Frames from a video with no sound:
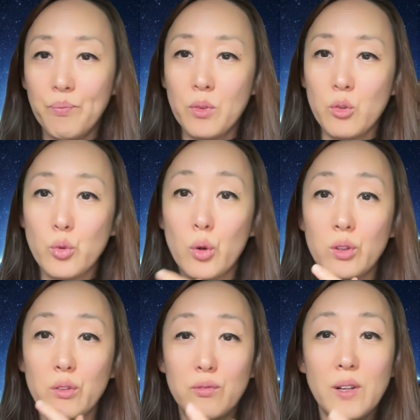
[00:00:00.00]
So on
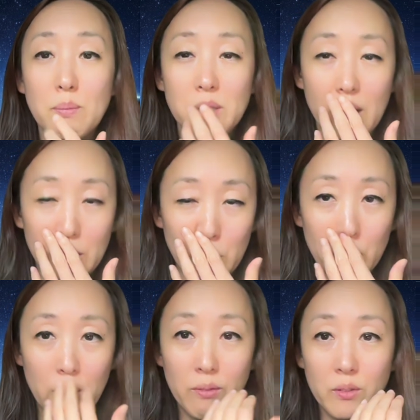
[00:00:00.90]
the flip side though,
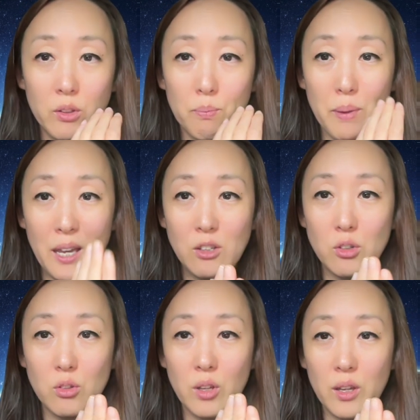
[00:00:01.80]
if this
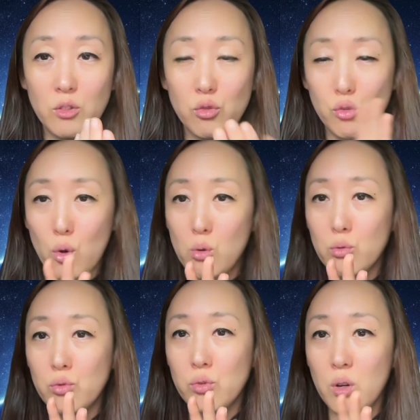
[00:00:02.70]
patient
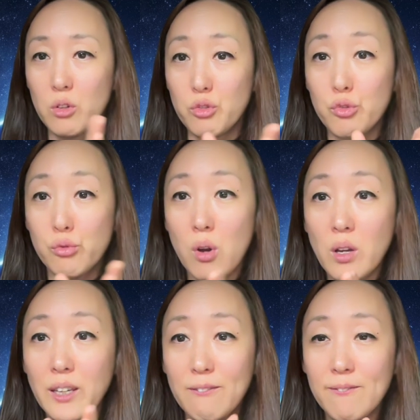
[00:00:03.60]
shows a
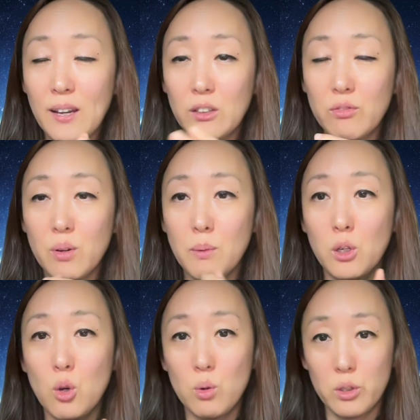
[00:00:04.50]
strong effect from a
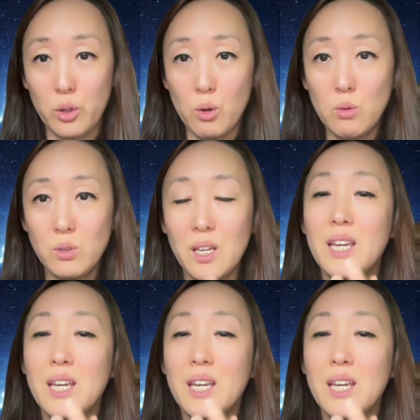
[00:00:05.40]
lower dose,